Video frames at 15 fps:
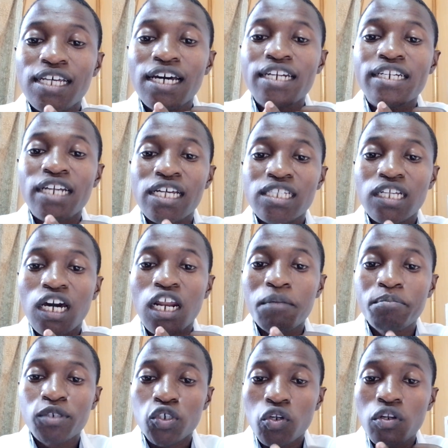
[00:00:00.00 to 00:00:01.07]

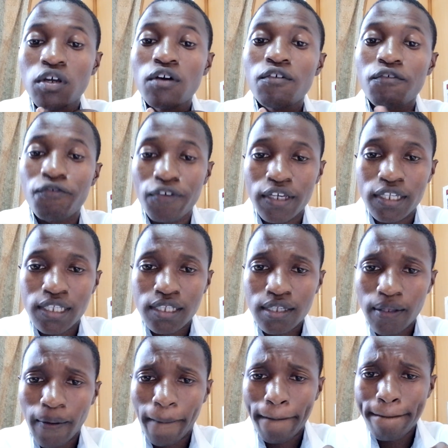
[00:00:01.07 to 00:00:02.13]
transcription phase.
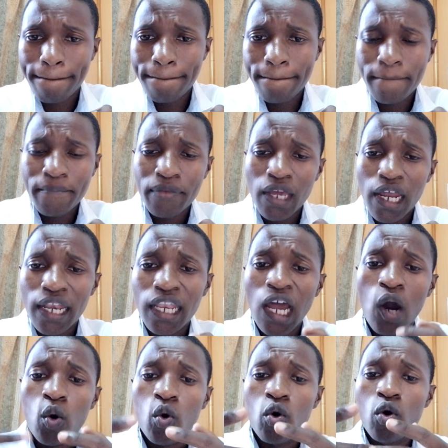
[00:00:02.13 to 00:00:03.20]

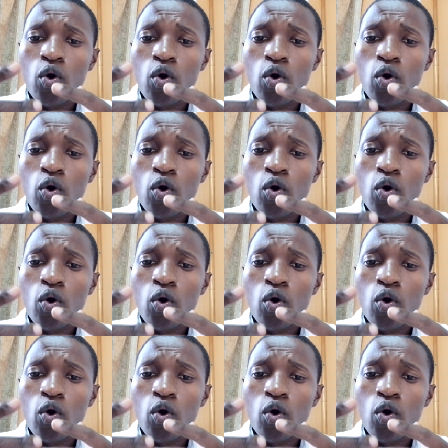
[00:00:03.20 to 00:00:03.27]
Now,